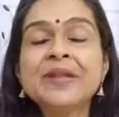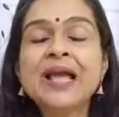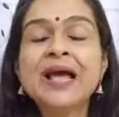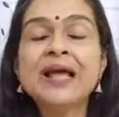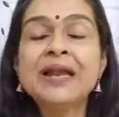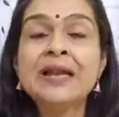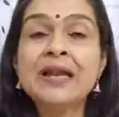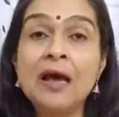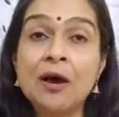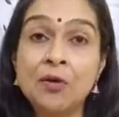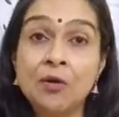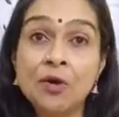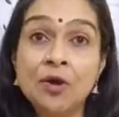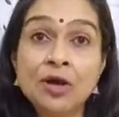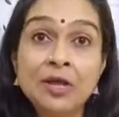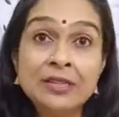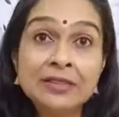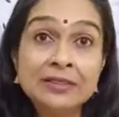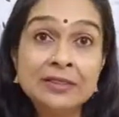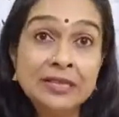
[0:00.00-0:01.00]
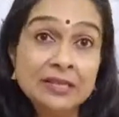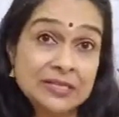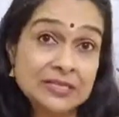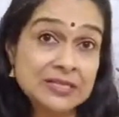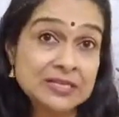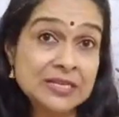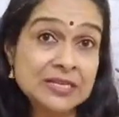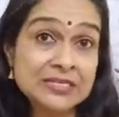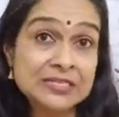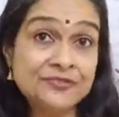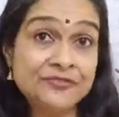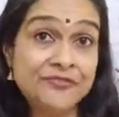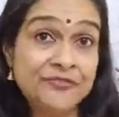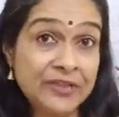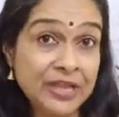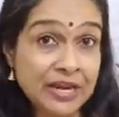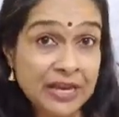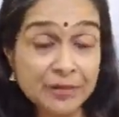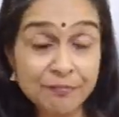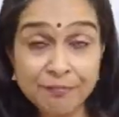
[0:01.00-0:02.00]
Now this is
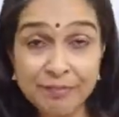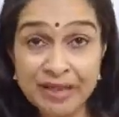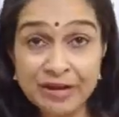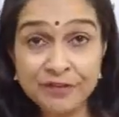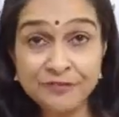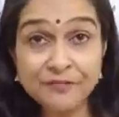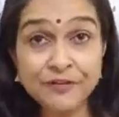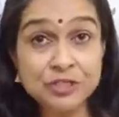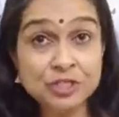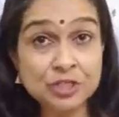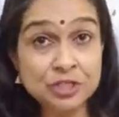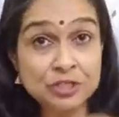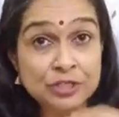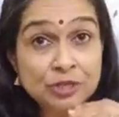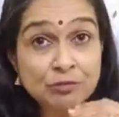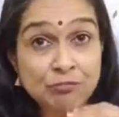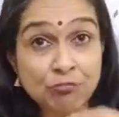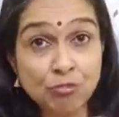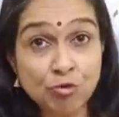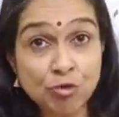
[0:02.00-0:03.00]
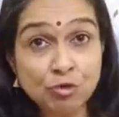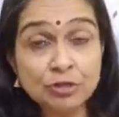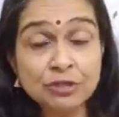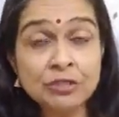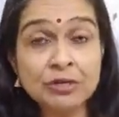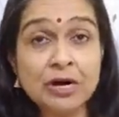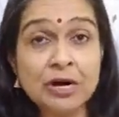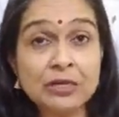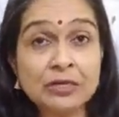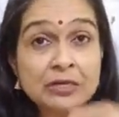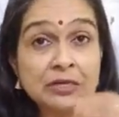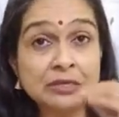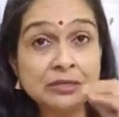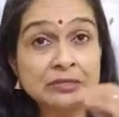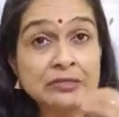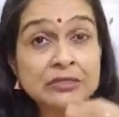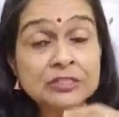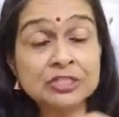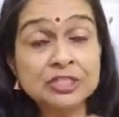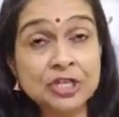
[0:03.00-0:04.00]
very beneficial. The Moon Tratak,
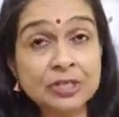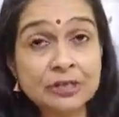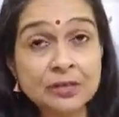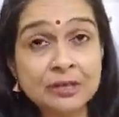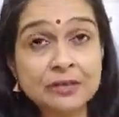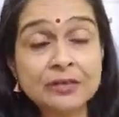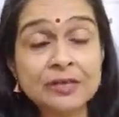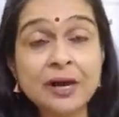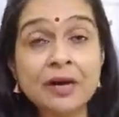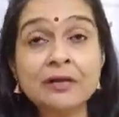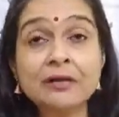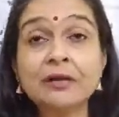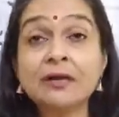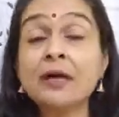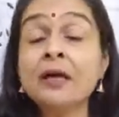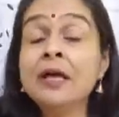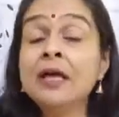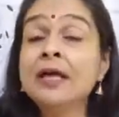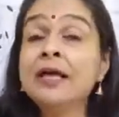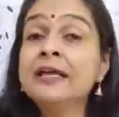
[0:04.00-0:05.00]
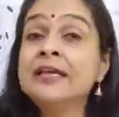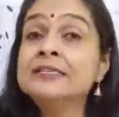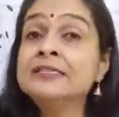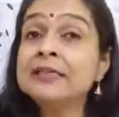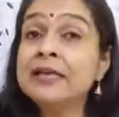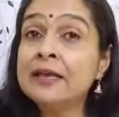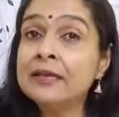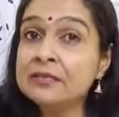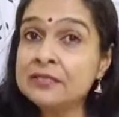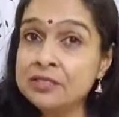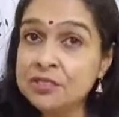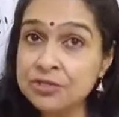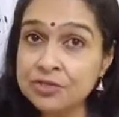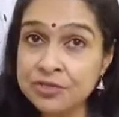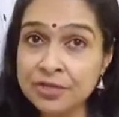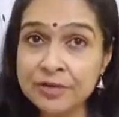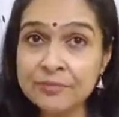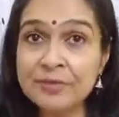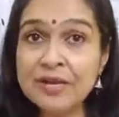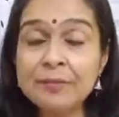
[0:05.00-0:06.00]
the Chandra Tratak is
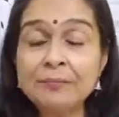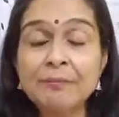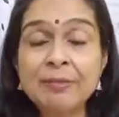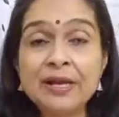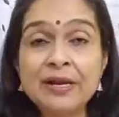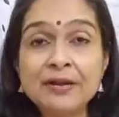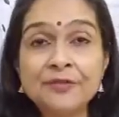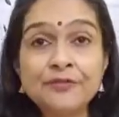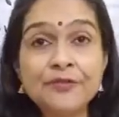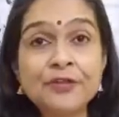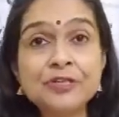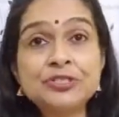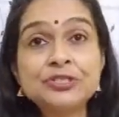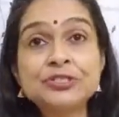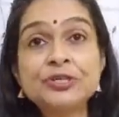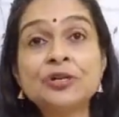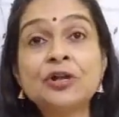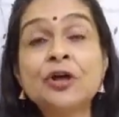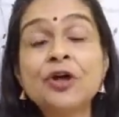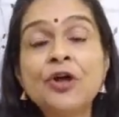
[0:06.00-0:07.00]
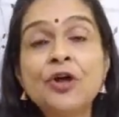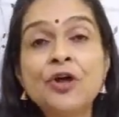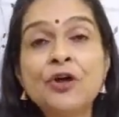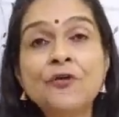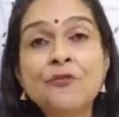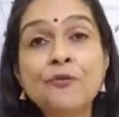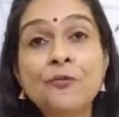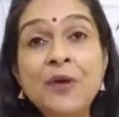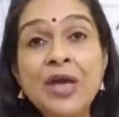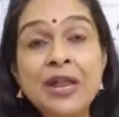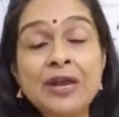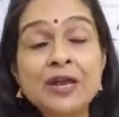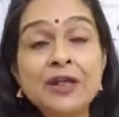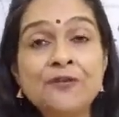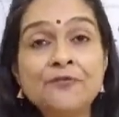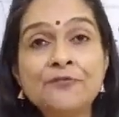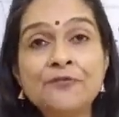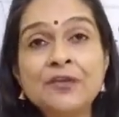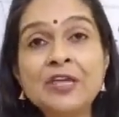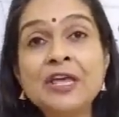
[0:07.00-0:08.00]
extremely beneficial
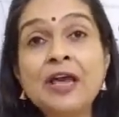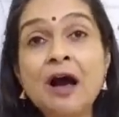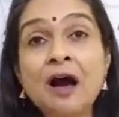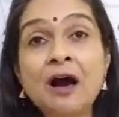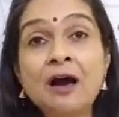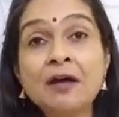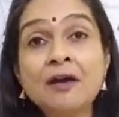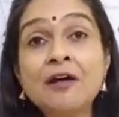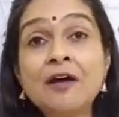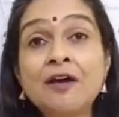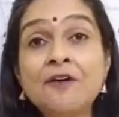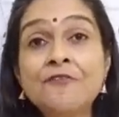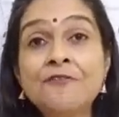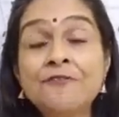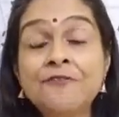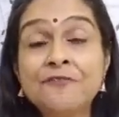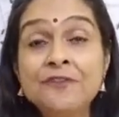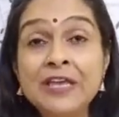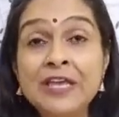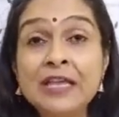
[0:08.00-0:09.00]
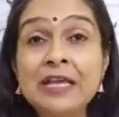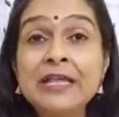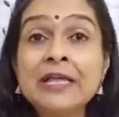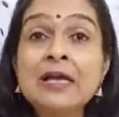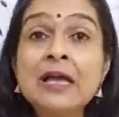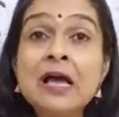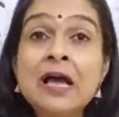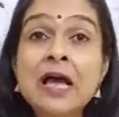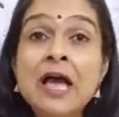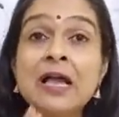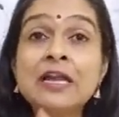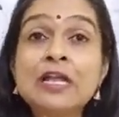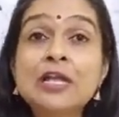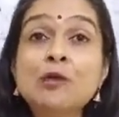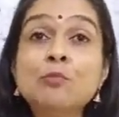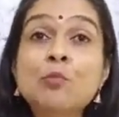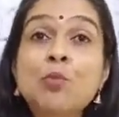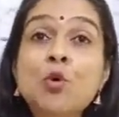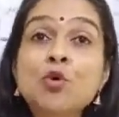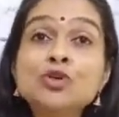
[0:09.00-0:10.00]
when we are feeling an
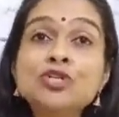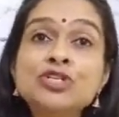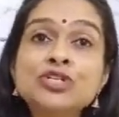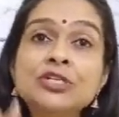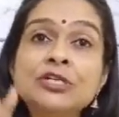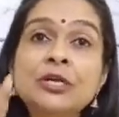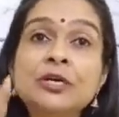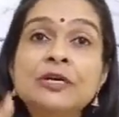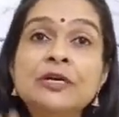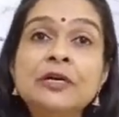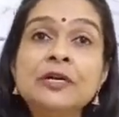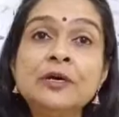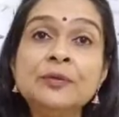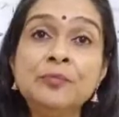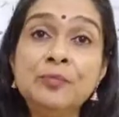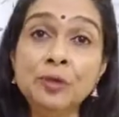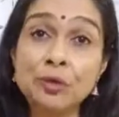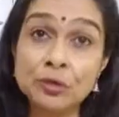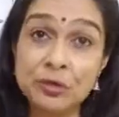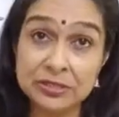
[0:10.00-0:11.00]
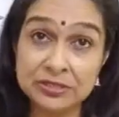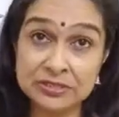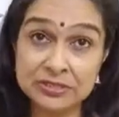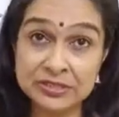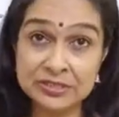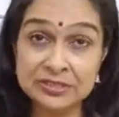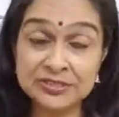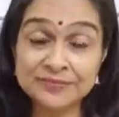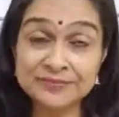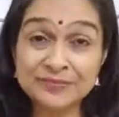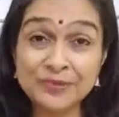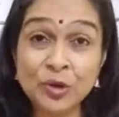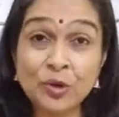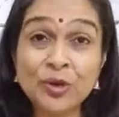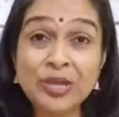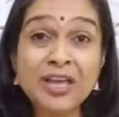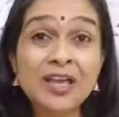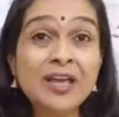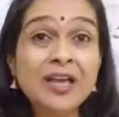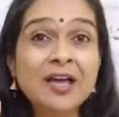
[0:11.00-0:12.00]
emotional turbulence.
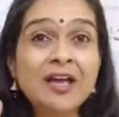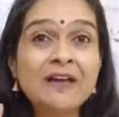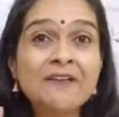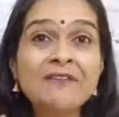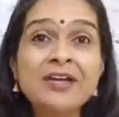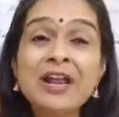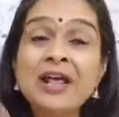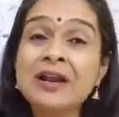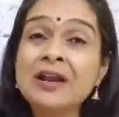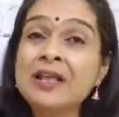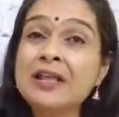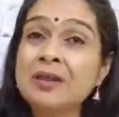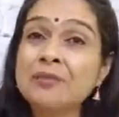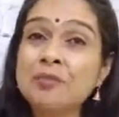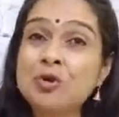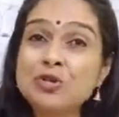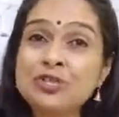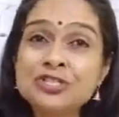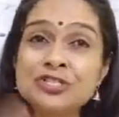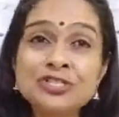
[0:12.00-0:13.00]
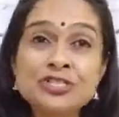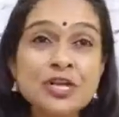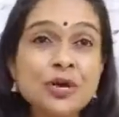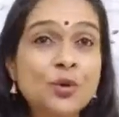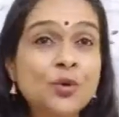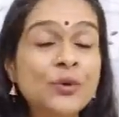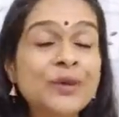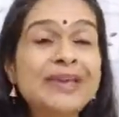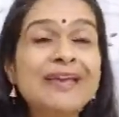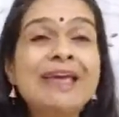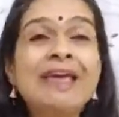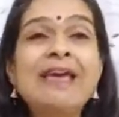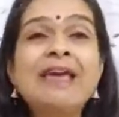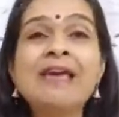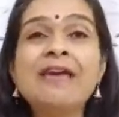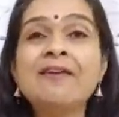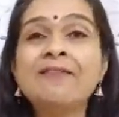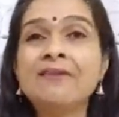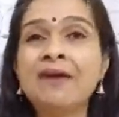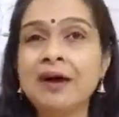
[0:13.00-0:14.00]
Okay, when our emotions are going
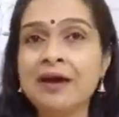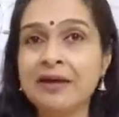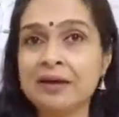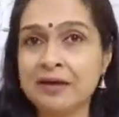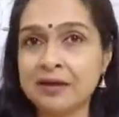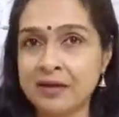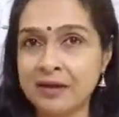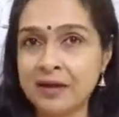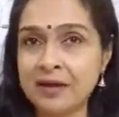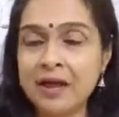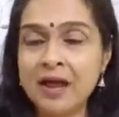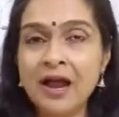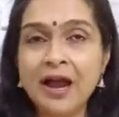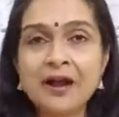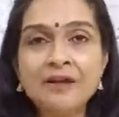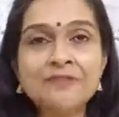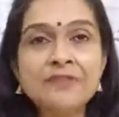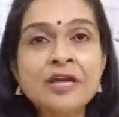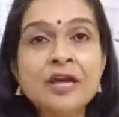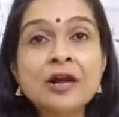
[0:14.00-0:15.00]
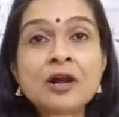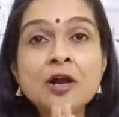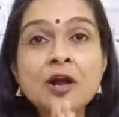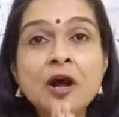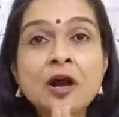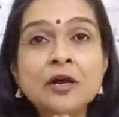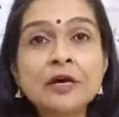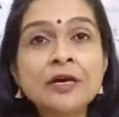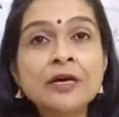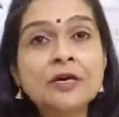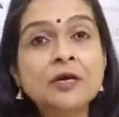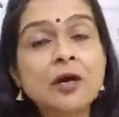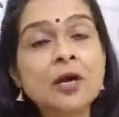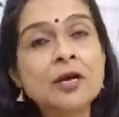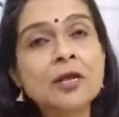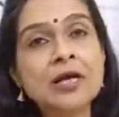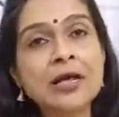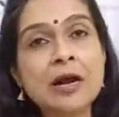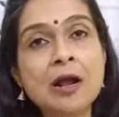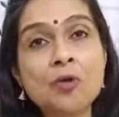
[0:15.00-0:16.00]
haywire and we are not at
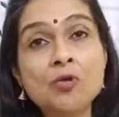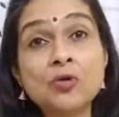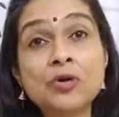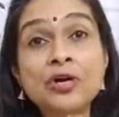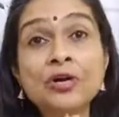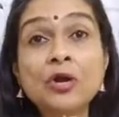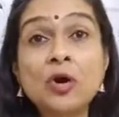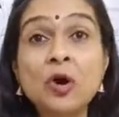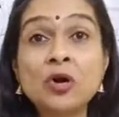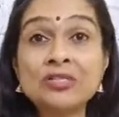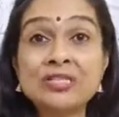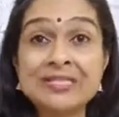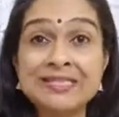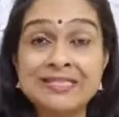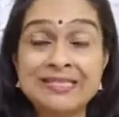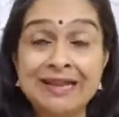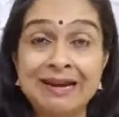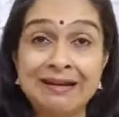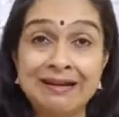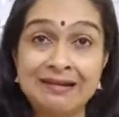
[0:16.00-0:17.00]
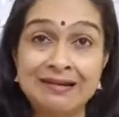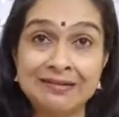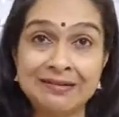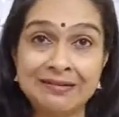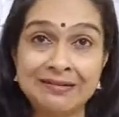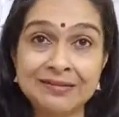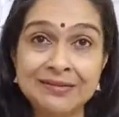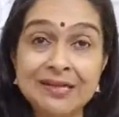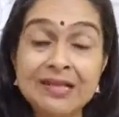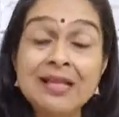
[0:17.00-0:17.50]
all grounded or centered.